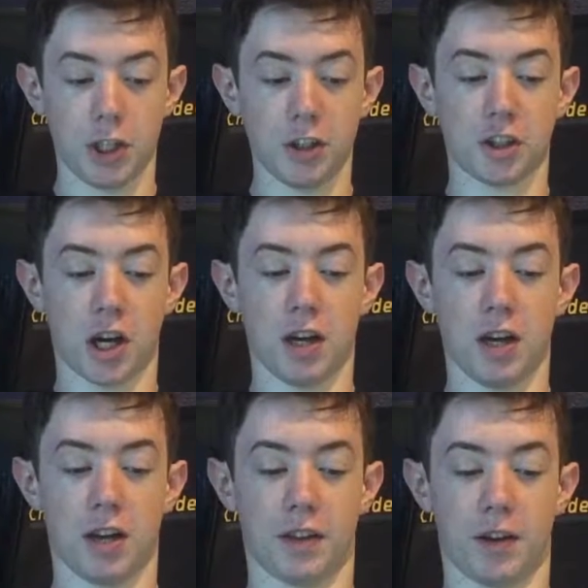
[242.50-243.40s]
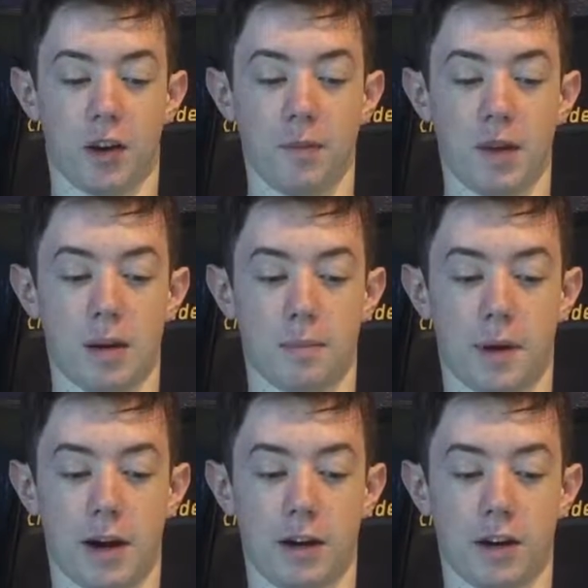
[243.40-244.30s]
Qing China and the Ottoman
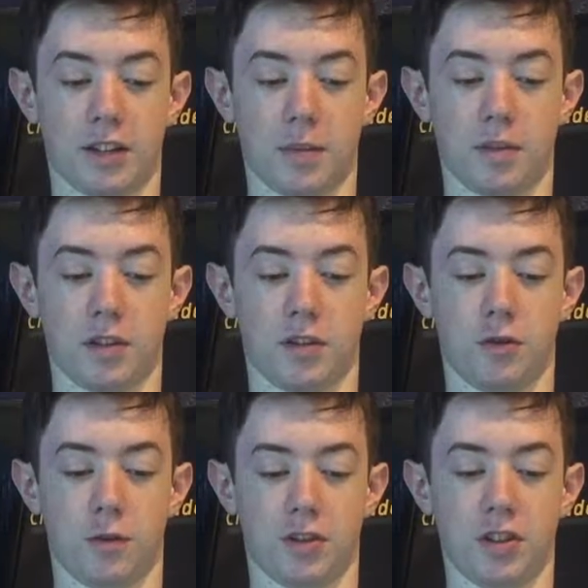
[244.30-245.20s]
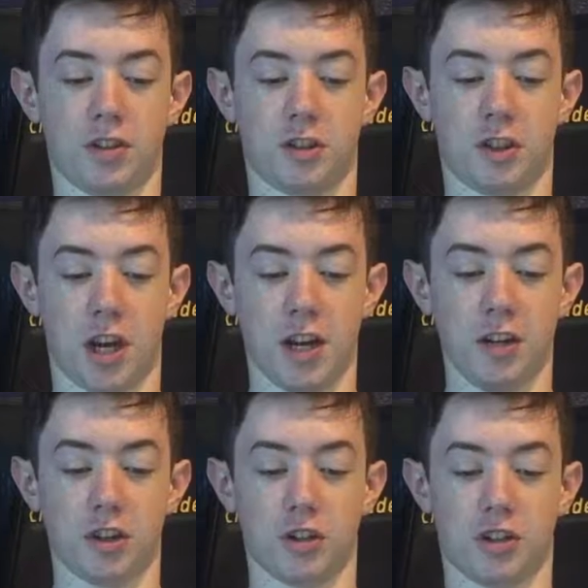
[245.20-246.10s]
Empire attempted to resist
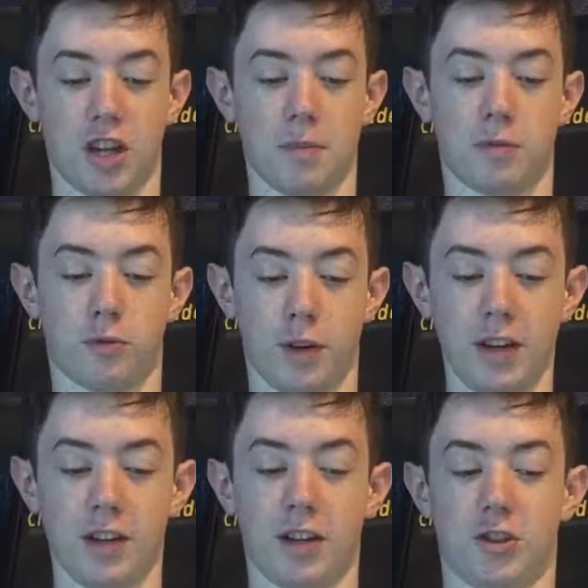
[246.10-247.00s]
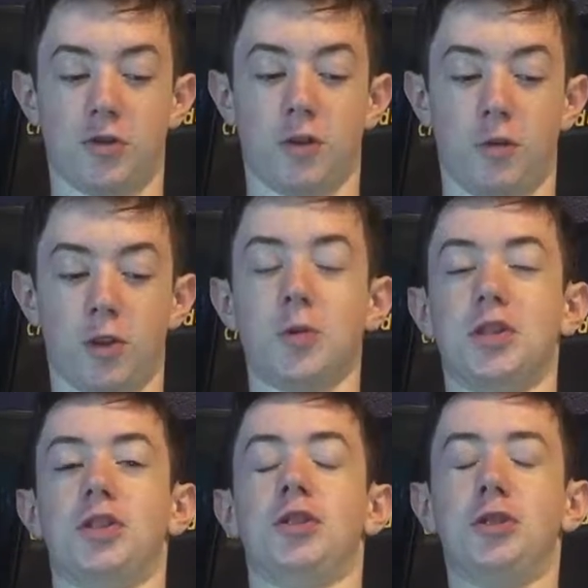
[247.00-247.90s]
change and stay pre-industrial,
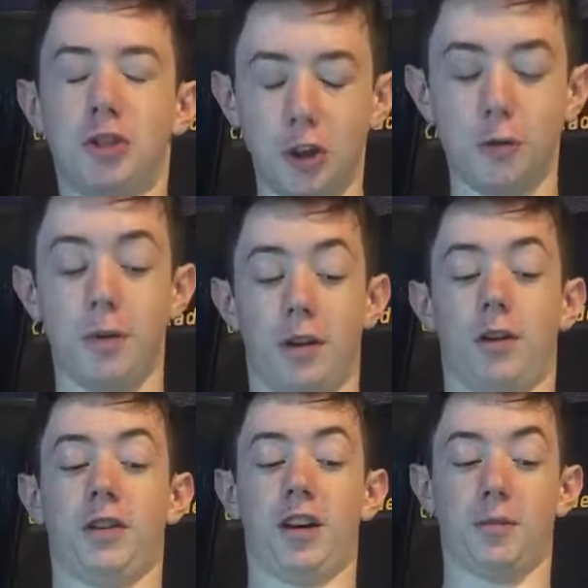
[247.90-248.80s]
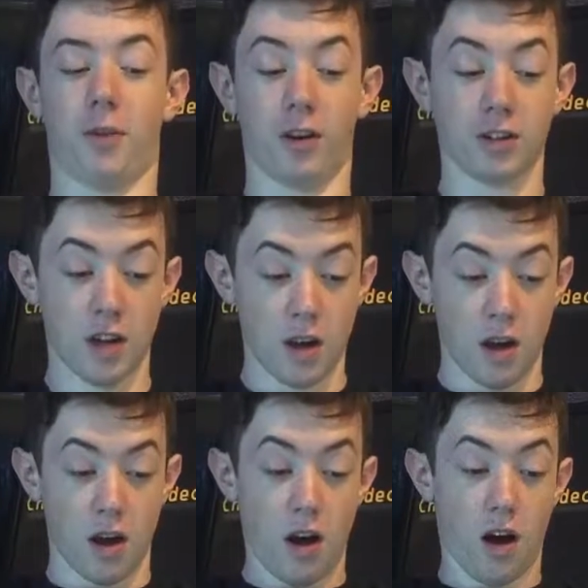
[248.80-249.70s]
which was stupid on their part.
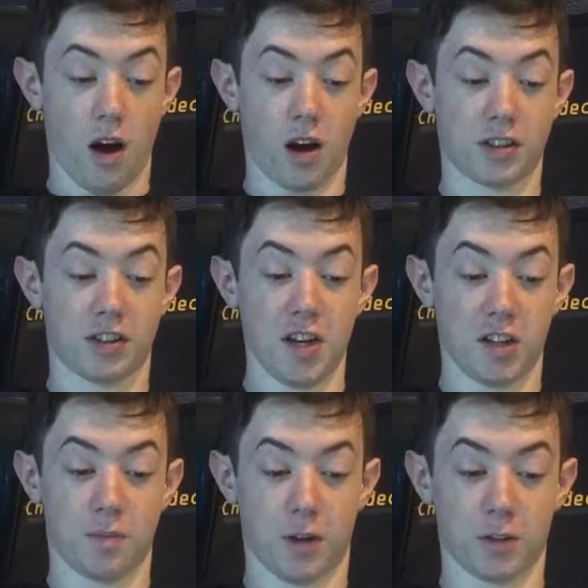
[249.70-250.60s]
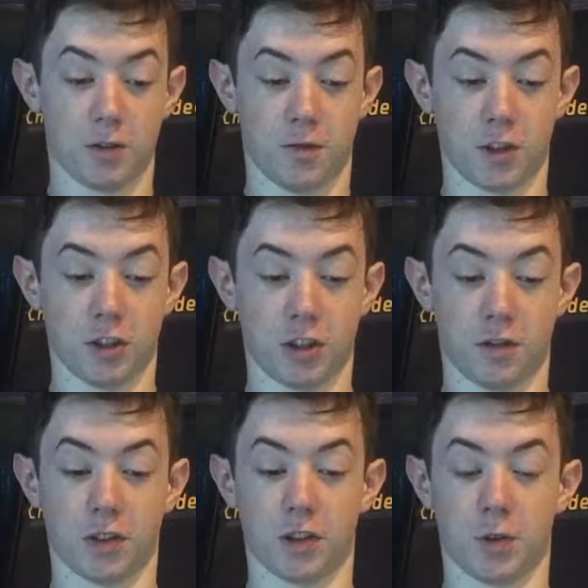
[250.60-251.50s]
State-sponsored
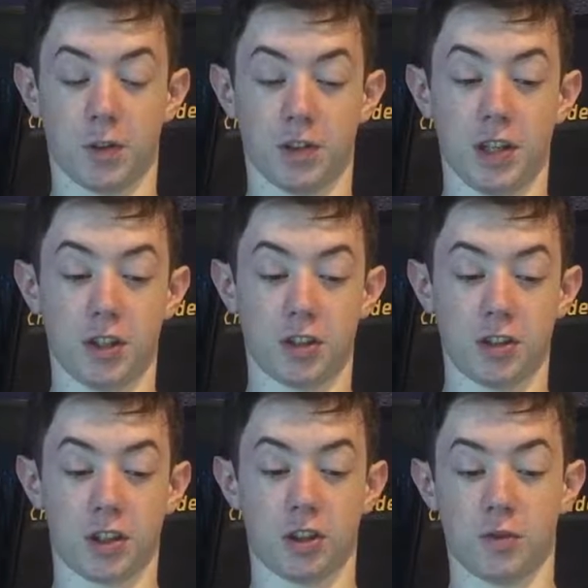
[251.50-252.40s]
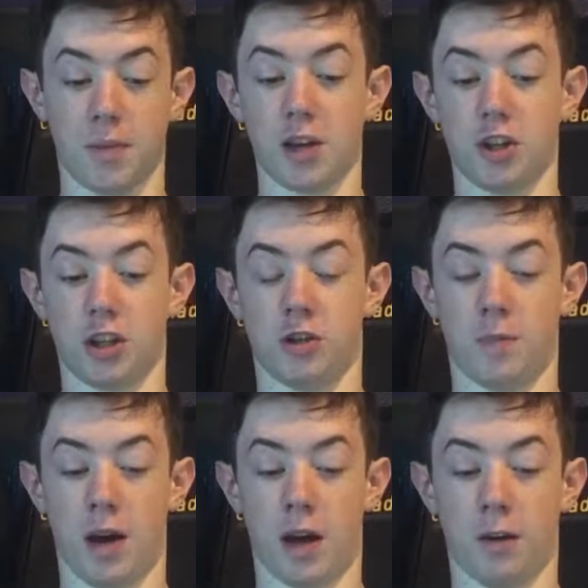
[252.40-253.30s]
visions of industrialization, such as Meiji
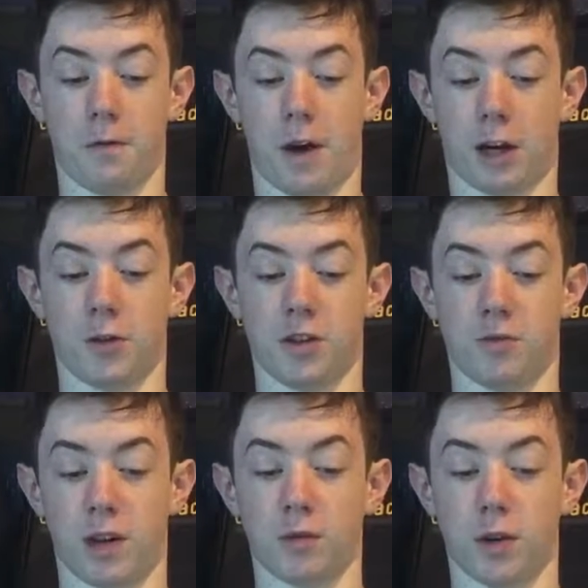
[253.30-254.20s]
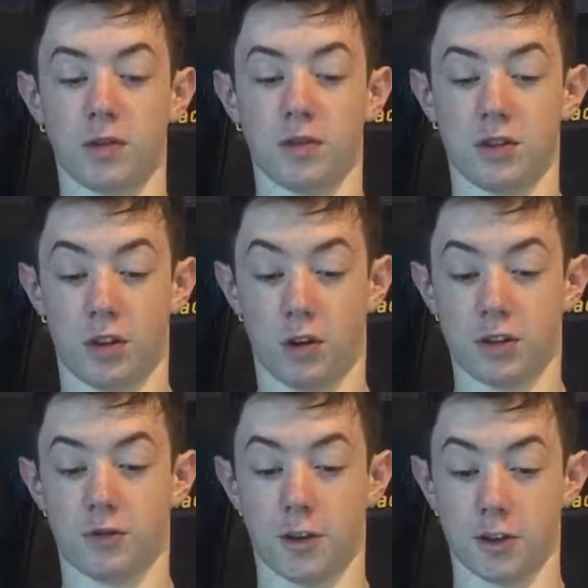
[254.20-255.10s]
Japan, factories and railroads in
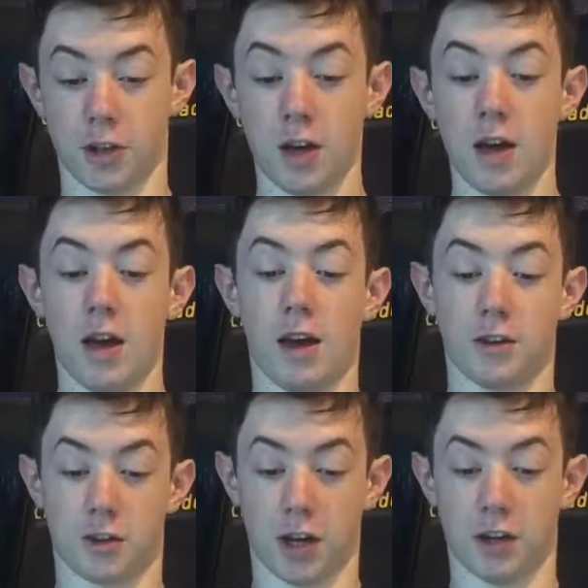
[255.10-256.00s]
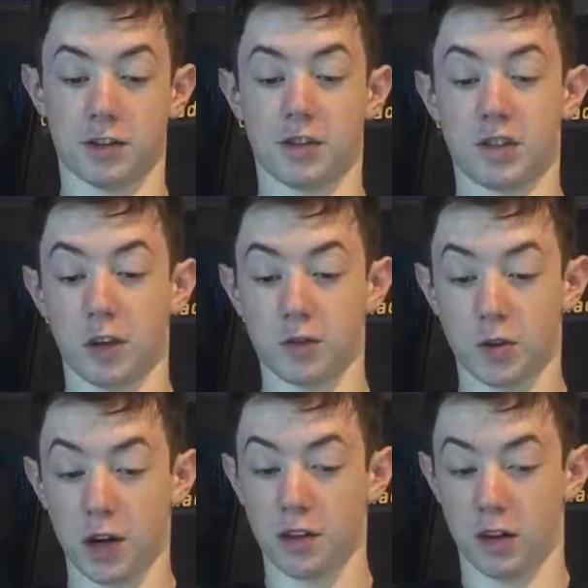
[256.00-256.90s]
Tsarist Russia, and China's
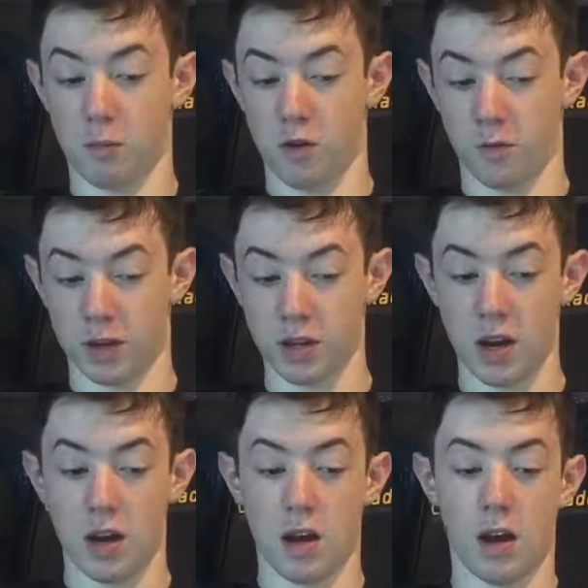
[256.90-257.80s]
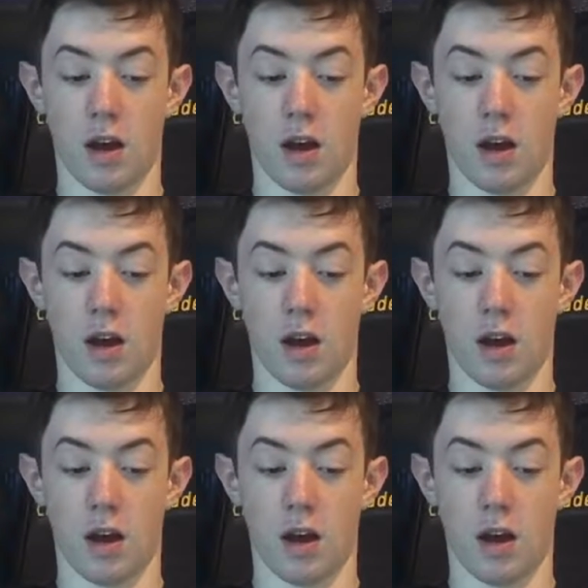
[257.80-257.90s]
self-strengthening movement,